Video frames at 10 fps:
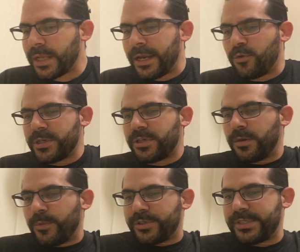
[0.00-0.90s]
And question
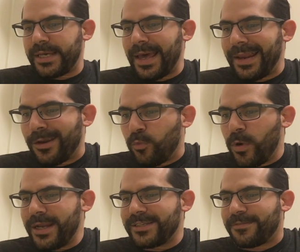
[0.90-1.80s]
number 10,
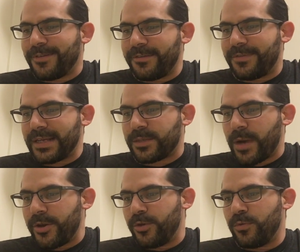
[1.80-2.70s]
what is a fun fact
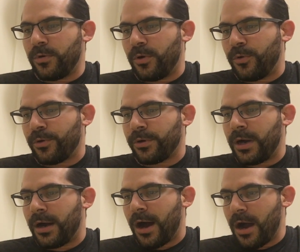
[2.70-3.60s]
about you
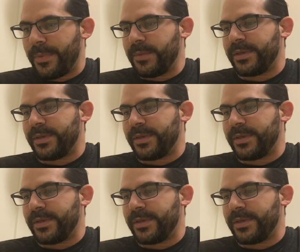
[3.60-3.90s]
or a hobby